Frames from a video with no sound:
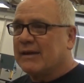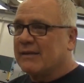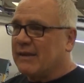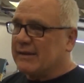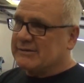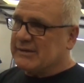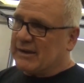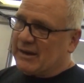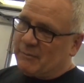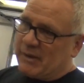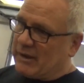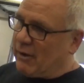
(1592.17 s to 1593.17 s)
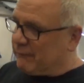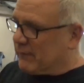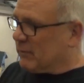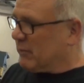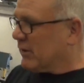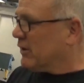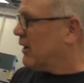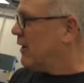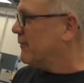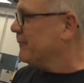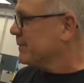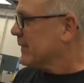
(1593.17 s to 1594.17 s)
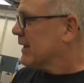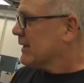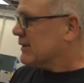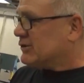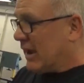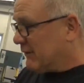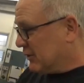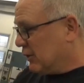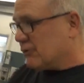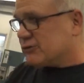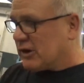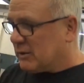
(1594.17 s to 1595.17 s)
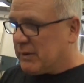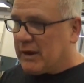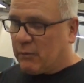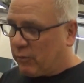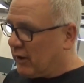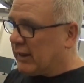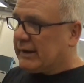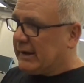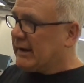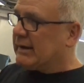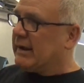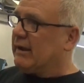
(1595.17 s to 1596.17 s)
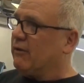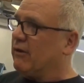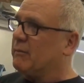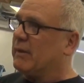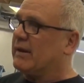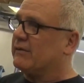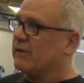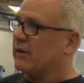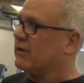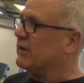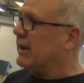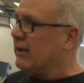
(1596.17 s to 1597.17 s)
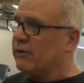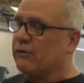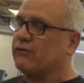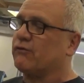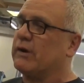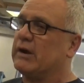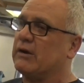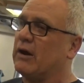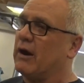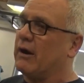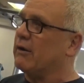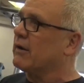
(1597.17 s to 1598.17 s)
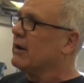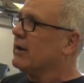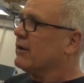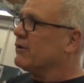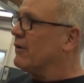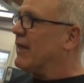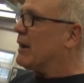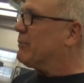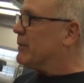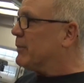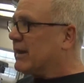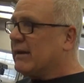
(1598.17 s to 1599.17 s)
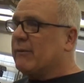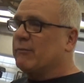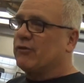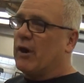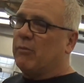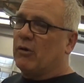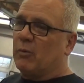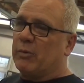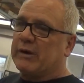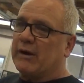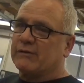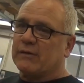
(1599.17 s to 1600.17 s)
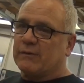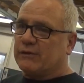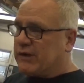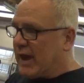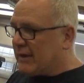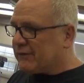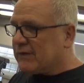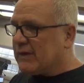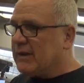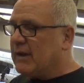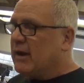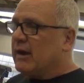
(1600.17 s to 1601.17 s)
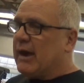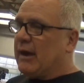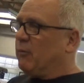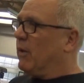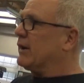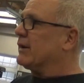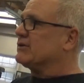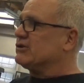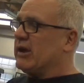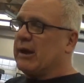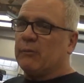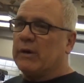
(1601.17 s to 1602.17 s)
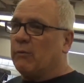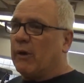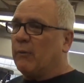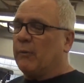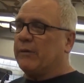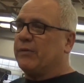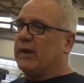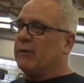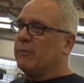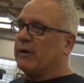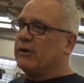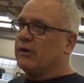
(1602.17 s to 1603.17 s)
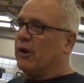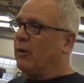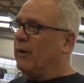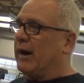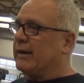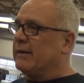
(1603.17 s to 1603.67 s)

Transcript: Like I said, I mean, hopefully the Chevy 2 is going to be a really neat deal. I mean, it's a killer street car. A lot of people give them trouble because of the chassis and what extent we went with it. But you know what?